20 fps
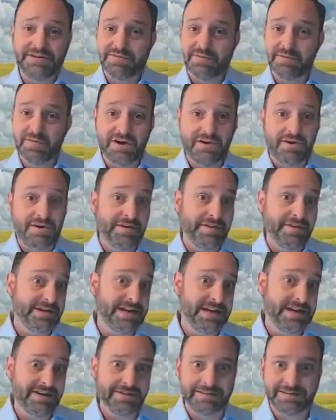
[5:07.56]
from when all the
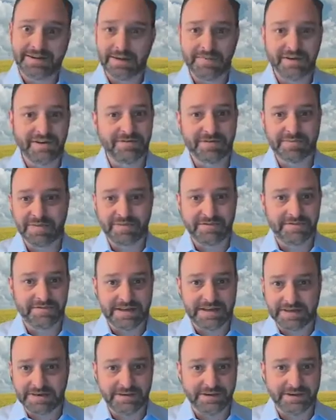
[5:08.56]
data is coming from the
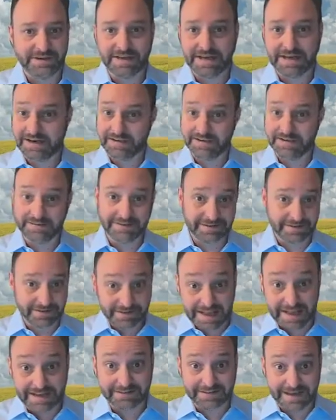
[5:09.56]
field and it's
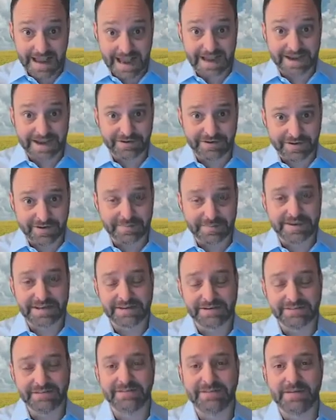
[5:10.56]
less accurate
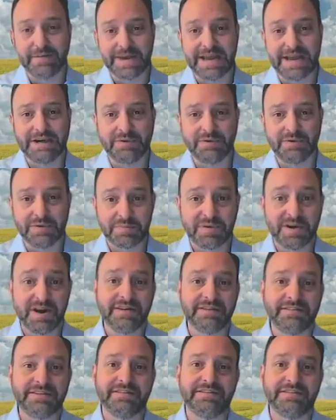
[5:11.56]
because of the manual
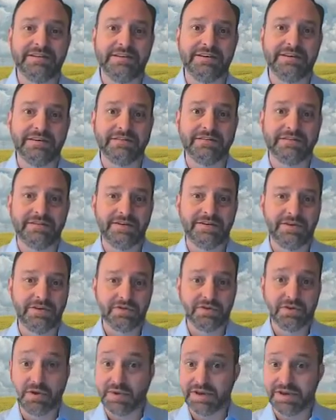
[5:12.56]
processes
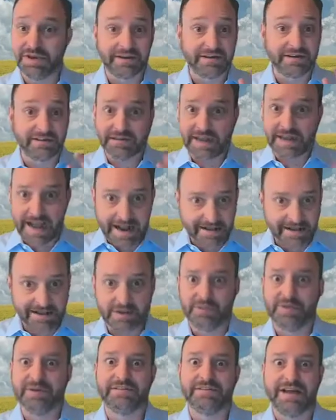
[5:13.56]
to knowing exactly
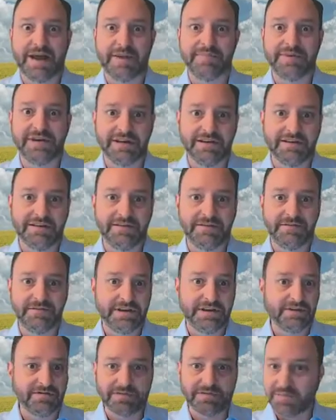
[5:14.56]
what's happening in the
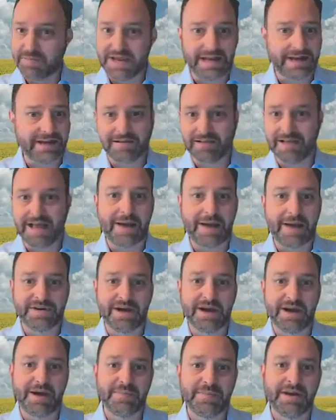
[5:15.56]
field from any
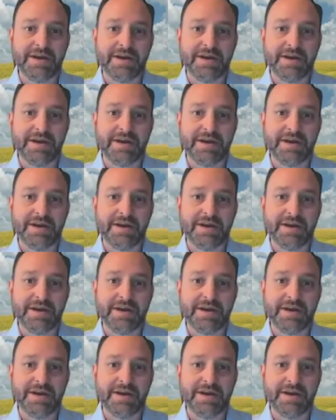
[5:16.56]
laptop.